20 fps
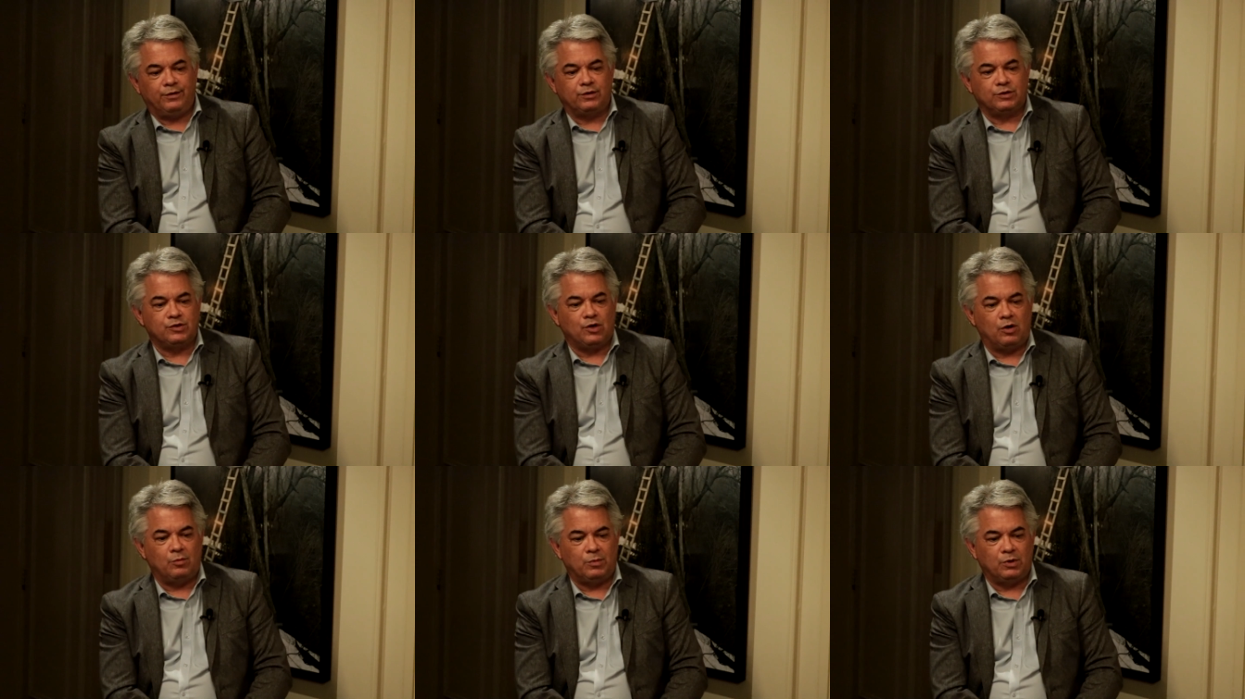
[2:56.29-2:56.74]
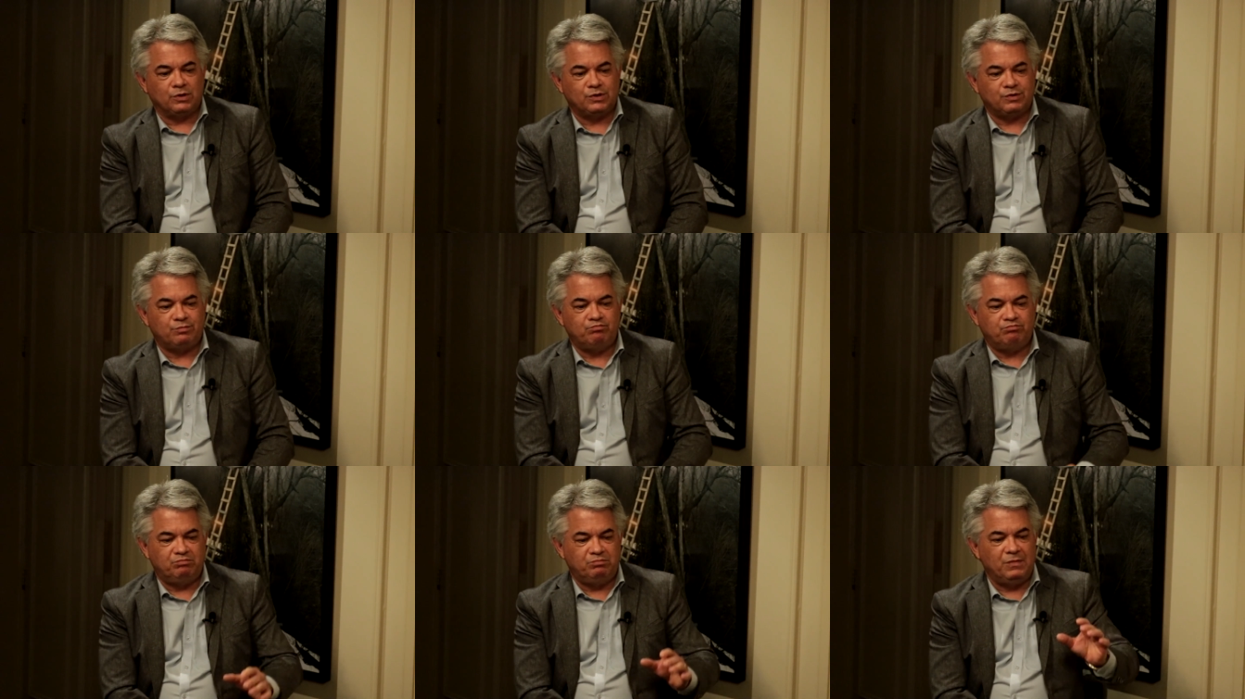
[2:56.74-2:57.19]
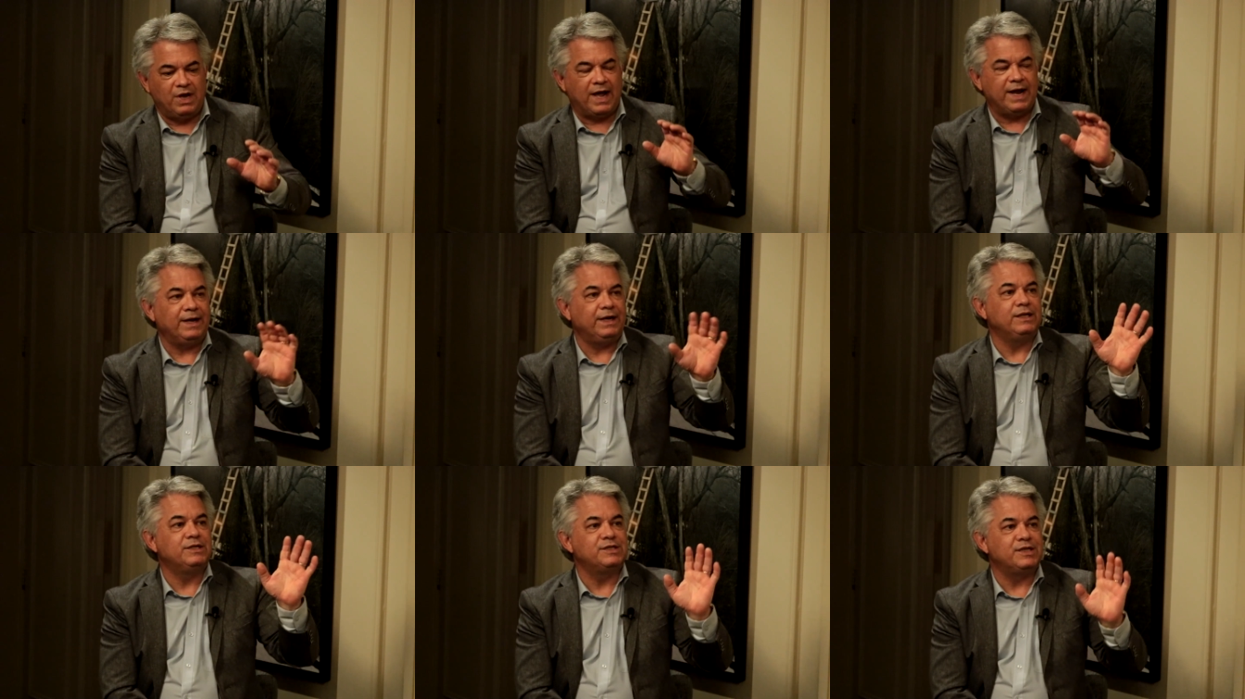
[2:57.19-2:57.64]
there's almost
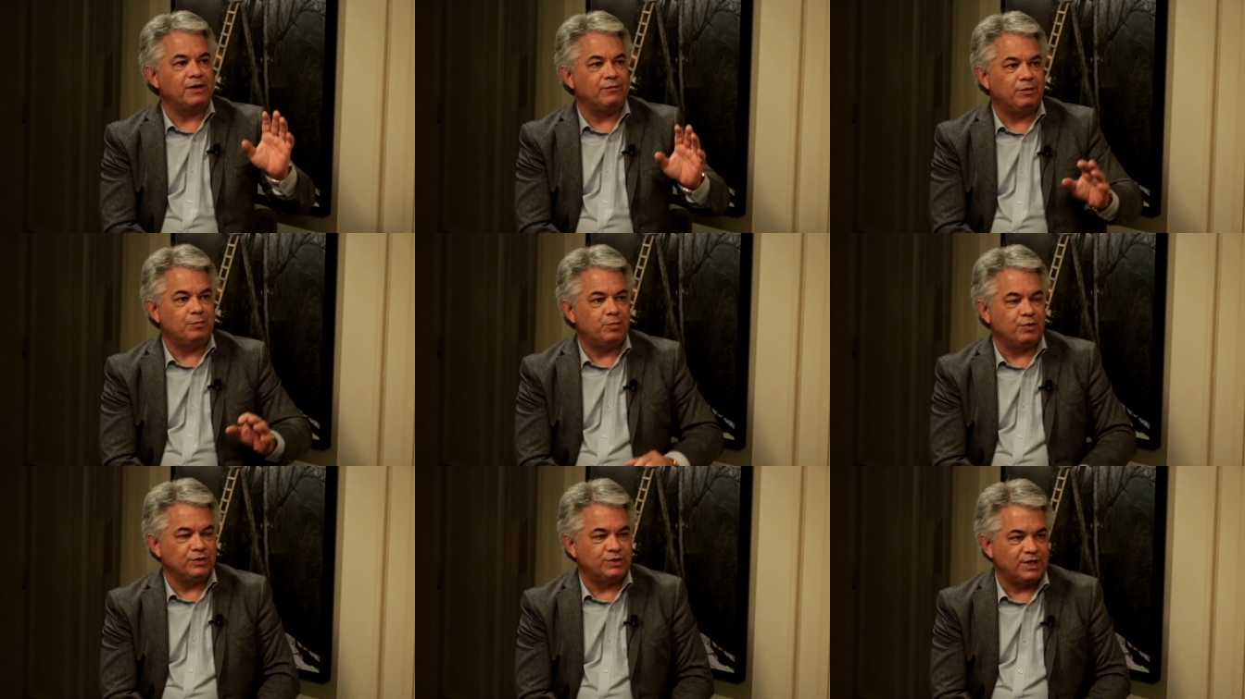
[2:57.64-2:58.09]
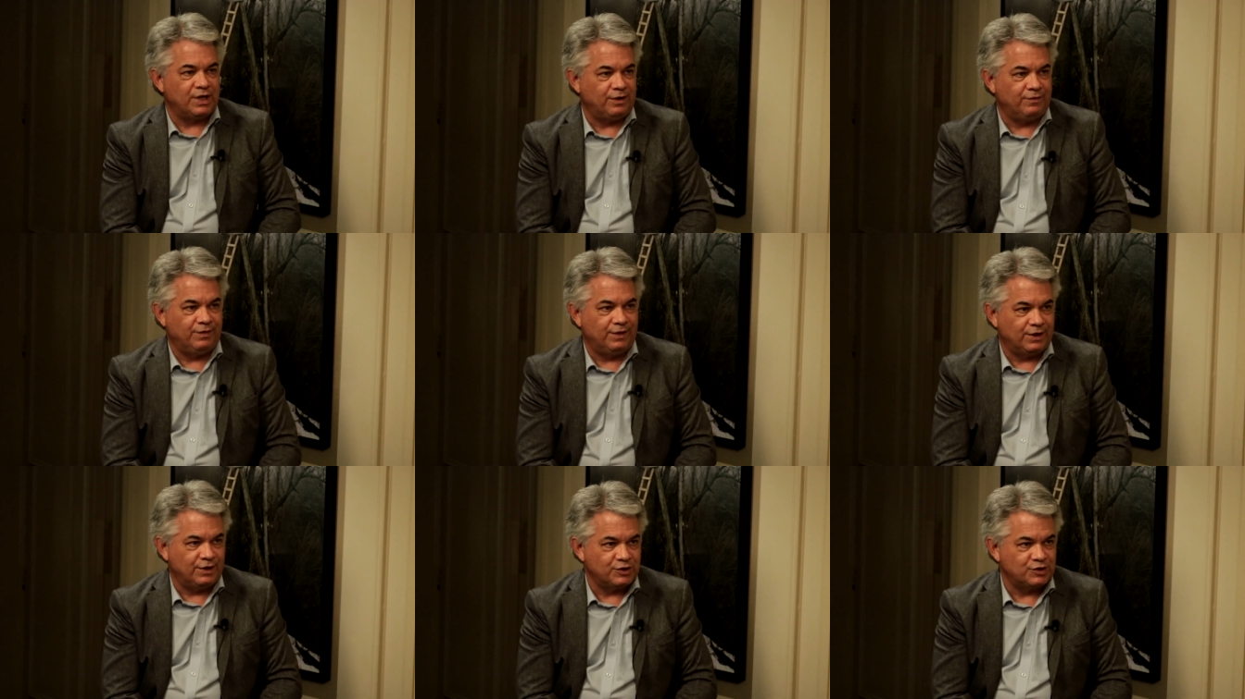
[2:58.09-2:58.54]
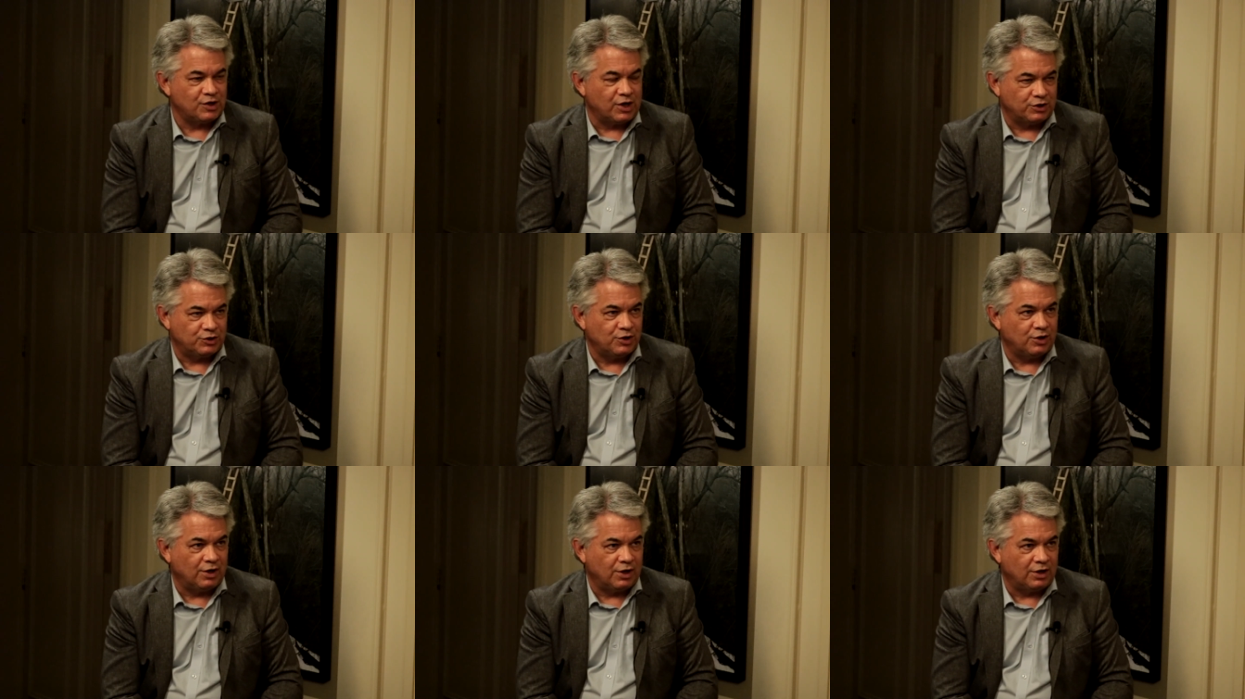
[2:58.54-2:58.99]
ninety-seven percent of the
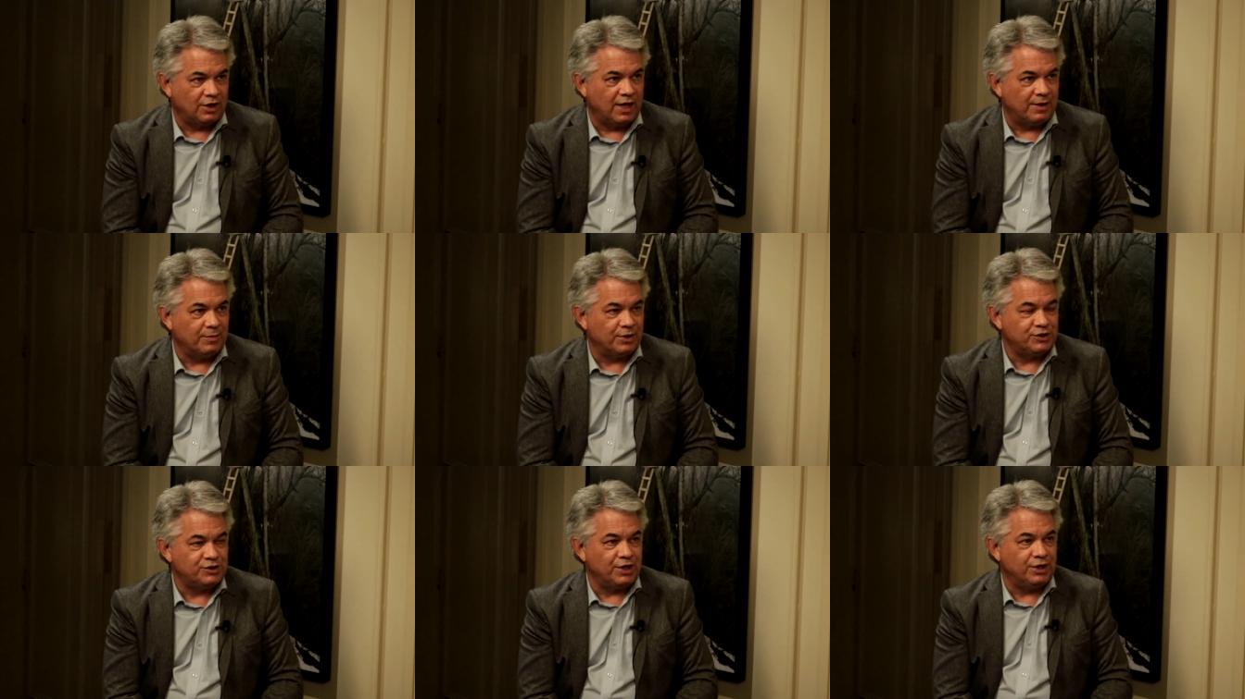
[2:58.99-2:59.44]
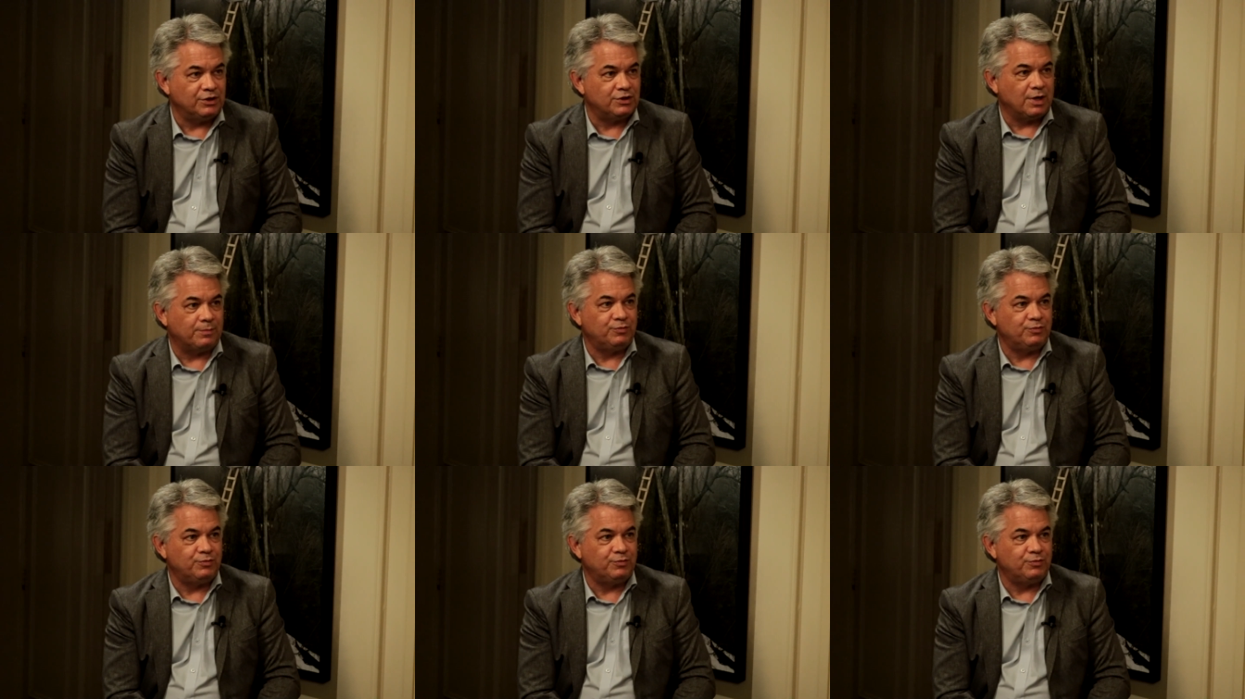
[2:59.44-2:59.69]
discussion on climate change,